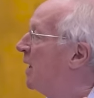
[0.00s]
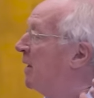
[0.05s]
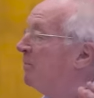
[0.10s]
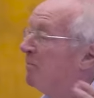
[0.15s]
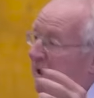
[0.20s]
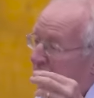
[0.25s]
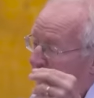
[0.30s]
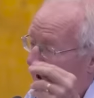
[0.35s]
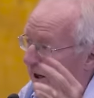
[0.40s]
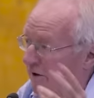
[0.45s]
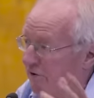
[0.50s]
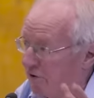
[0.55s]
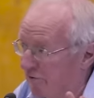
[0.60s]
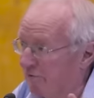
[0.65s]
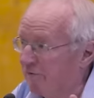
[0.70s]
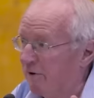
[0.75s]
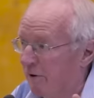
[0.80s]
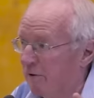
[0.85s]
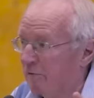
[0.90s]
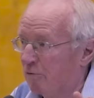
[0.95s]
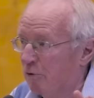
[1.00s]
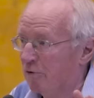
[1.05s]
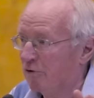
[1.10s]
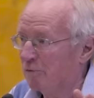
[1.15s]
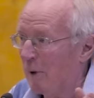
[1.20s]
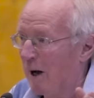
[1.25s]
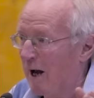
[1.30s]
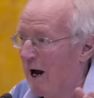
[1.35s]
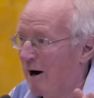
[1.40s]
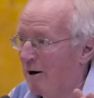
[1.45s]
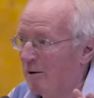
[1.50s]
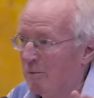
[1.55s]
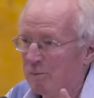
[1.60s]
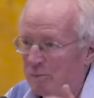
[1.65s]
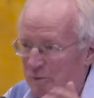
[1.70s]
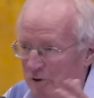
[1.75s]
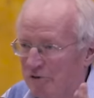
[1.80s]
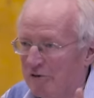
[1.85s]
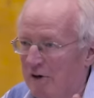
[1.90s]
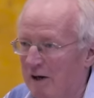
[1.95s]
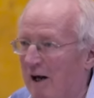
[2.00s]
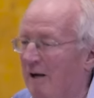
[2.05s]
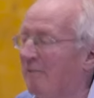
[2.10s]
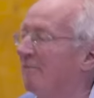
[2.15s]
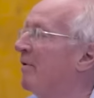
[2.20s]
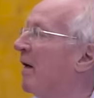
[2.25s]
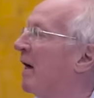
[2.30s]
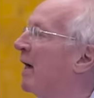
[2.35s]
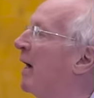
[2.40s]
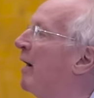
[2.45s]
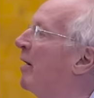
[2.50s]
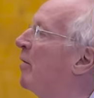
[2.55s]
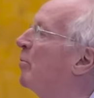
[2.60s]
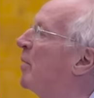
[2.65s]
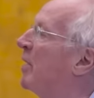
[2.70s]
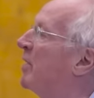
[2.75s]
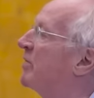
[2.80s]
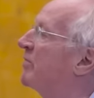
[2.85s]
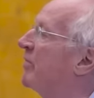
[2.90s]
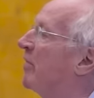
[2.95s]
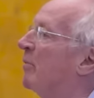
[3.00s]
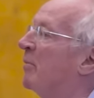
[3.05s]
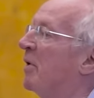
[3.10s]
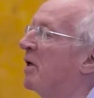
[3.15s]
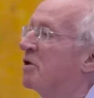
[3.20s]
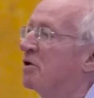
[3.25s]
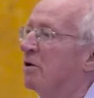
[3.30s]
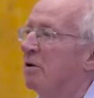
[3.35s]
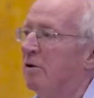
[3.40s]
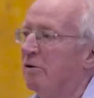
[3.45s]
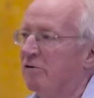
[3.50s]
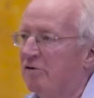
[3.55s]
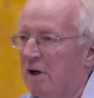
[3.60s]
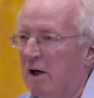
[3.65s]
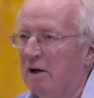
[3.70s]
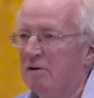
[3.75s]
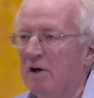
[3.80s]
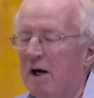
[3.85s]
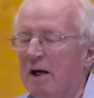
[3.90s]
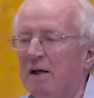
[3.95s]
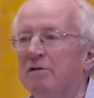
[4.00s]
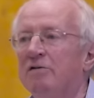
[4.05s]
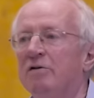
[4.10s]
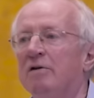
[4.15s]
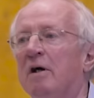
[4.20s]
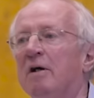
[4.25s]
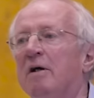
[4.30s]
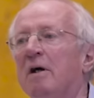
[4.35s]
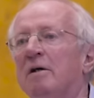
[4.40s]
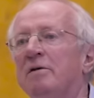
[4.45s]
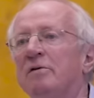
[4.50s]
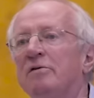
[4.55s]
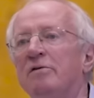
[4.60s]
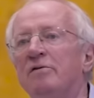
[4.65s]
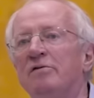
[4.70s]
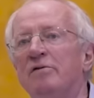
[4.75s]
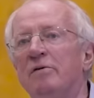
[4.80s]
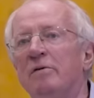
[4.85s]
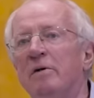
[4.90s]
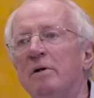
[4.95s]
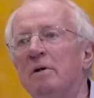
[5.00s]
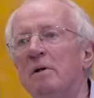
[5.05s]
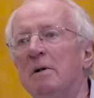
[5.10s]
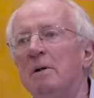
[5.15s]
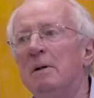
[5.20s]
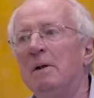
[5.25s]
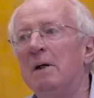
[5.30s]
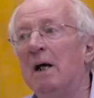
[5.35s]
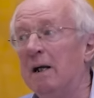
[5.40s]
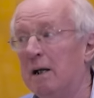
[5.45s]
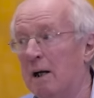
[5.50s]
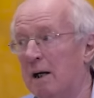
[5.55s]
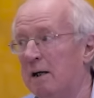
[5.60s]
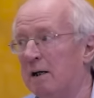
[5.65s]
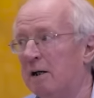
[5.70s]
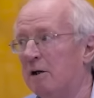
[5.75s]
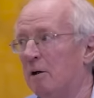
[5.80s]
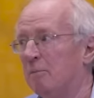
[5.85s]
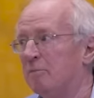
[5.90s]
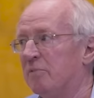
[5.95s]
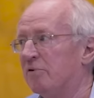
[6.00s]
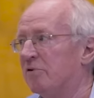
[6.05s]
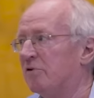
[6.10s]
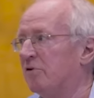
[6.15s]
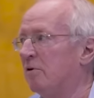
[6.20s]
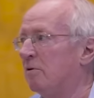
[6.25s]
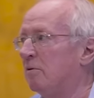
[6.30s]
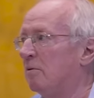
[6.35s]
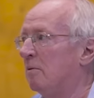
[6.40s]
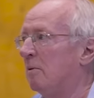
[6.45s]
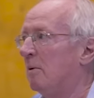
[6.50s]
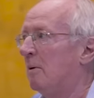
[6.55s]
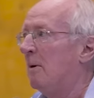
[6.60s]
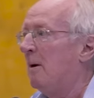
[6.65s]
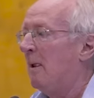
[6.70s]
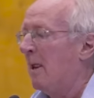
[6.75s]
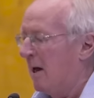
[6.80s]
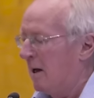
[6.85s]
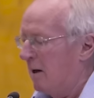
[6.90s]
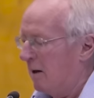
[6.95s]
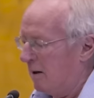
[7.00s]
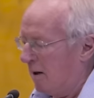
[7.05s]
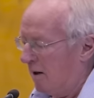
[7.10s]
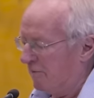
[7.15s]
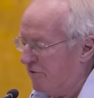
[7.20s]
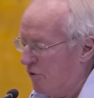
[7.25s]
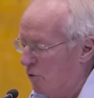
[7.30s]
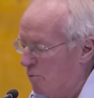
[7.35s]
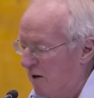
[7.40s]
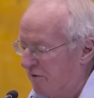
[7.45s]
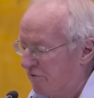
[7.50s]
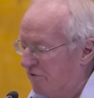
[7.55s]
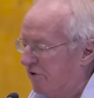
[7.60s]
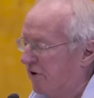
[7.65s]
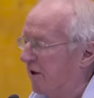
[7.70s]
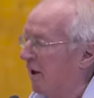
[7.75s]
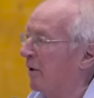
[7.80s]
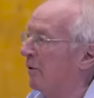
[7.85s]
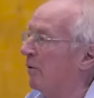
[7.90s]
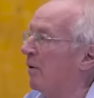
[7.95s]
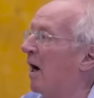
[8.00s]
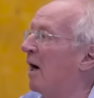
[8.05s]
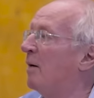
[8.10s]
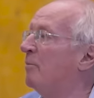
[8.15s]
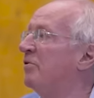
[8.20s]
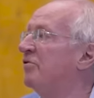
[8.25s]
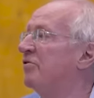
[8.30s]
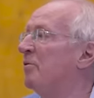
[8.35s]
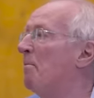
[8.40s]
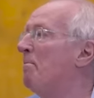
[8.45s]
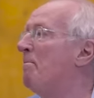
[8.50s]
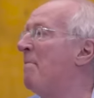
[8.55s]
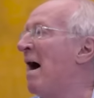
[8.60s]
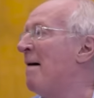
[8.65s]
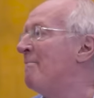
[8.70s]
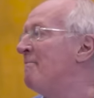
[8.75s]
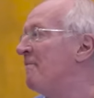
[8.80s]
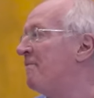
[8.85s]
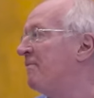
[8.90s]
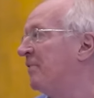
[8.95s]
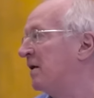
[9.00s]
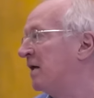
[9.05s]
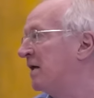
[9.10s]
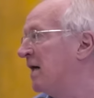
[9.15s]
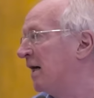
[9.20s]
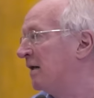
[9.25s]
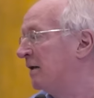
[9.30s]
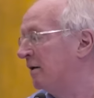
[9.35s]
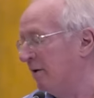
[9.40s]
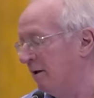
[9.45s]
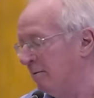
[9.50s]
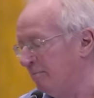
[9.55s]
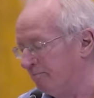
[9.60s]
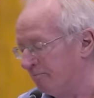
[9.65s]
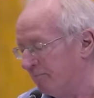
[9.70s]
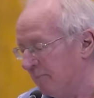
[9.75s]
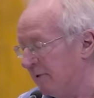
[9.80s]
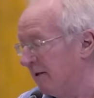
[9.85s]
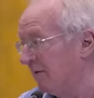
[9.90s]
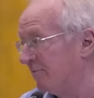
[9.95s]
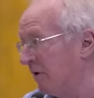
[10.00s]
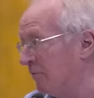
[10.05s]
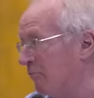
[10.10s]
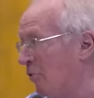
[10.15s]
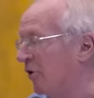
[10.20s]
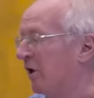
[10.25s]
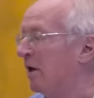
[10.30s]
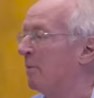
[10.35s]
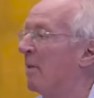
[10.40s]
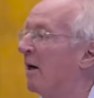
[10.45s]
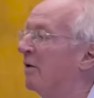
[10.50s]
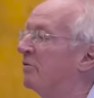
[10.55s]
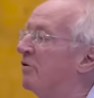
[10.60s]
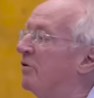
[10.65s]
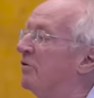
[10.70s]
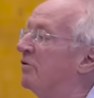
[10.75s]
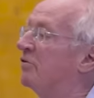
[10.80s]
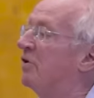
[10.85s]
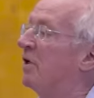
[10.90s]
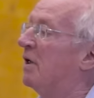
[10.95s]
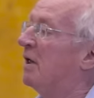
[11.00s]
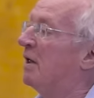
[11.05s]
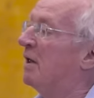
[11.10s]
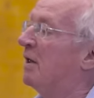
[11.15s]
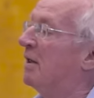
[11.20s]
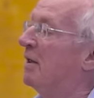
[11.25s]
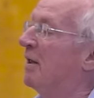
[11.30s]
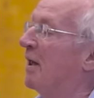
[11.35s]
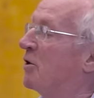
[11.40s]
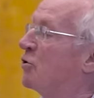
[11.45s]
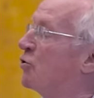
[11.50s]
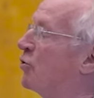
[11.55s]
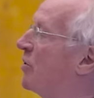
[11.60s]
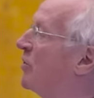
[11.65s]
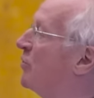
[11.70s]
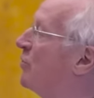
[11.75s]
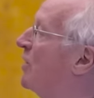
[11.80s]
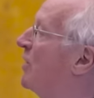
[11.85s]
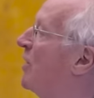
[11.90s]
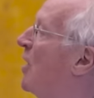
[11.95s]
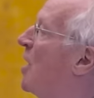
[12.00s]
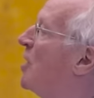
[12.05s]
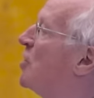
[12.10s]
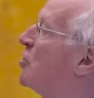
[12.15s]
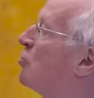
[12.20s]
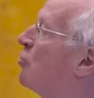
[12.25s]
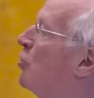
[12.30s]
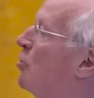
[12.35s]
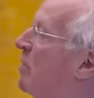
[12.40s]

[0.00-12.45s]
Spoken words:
in many cases flown, of course, by Arabs because they like flying airplanes very much and using our tanks and our guns and so on, and our helicopters too. A few months ago, I was at Banff in Canada, lovely Rocky Mountains, lecturing to a large